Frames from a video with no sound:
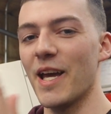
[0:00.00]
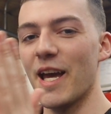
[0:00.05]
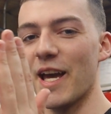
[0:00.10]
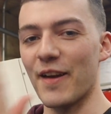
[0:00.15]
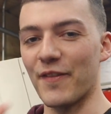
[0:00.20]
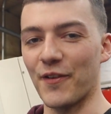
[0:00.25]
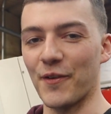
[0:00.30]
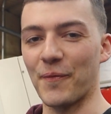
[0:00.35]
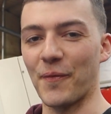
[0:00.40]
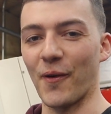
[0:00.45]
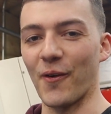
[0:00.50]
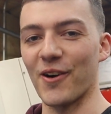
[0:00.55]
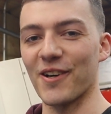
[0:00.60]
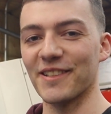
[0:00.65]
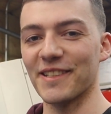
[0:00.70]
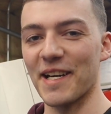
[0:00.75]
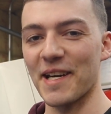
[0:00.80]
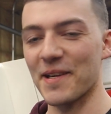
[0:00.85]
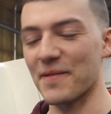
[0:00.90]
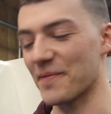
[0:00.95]
if you're poor
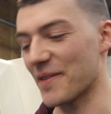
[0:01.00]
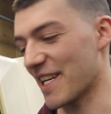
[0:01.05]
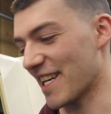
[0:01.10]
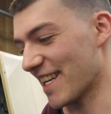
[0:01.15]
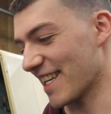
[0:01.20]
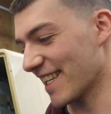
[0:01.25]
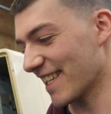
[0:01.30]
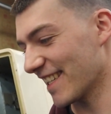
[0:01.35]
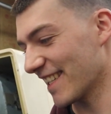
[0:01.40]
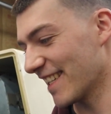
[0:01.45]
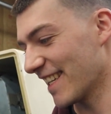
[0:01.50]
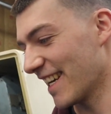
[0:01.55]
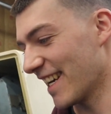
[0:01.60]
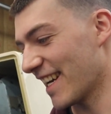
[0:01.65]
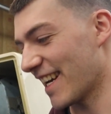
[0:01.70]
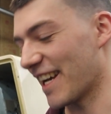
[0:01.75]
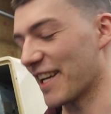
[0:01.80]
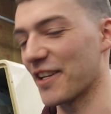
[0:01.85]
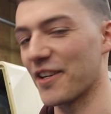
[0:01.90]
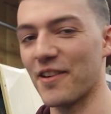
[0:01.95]
like me
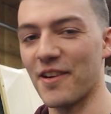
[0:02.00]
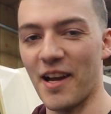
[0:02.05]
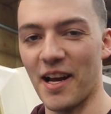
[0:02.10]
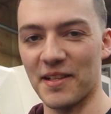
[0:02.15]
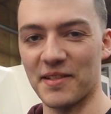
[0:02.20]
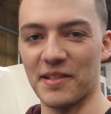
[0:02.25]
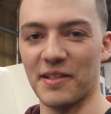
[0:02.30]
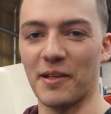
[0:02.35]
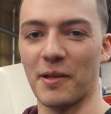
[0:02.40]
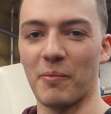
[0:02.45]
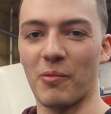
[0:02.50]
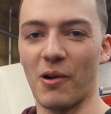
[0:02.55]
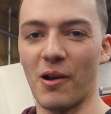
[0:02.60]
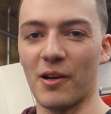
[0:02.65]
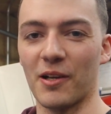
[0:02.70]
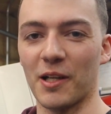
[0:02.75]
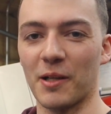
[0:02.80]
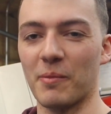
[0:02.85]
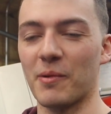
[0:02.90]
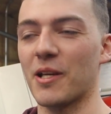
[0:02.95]
and you're not selling
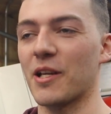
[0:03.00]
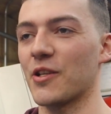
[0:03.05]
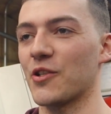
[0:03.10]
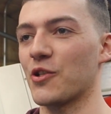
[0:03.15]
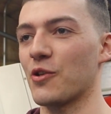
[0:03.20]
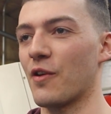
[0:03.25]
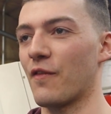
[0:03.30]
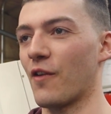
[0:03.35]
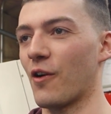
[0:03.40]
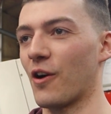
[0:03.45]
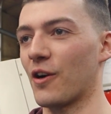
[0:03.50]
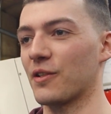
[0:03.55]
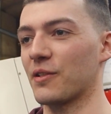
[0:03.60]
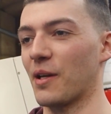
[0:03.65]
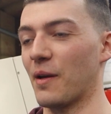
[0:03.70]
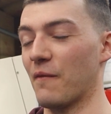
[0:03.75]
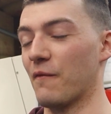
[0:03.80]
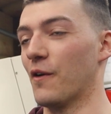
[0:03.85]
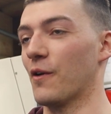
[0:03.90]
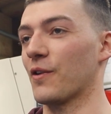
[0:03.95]
product because you have a hard
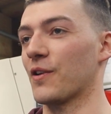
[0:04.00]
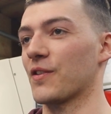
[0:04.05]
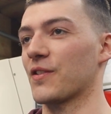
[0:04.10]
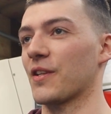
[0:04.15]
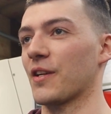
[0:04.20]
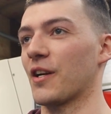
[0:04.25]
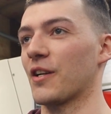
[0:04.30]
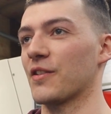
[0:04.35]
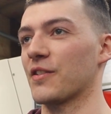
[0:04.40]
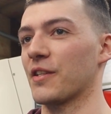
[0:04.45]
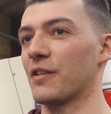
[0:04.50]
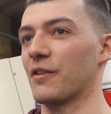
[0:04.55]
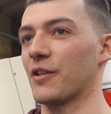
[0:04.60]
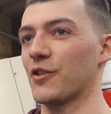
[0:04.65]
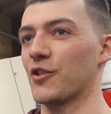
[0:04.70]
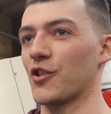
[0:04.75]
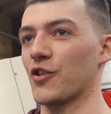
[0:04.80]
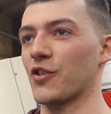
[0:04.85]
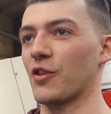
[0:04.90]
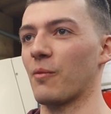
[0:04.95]
time focusing on selling
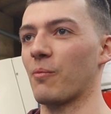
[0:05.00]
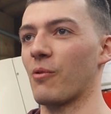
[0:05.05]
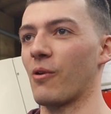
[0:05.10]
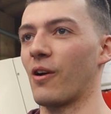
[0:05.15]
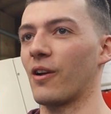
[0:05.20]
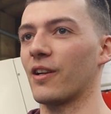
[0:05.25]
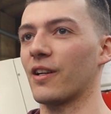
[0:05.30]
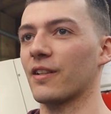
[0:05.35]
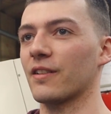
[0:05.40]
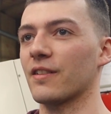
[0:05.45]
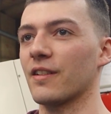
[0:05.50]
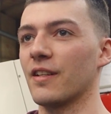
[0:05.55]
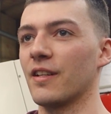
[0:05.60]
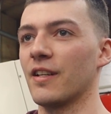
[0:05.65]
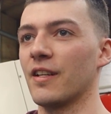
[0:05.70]
just the product,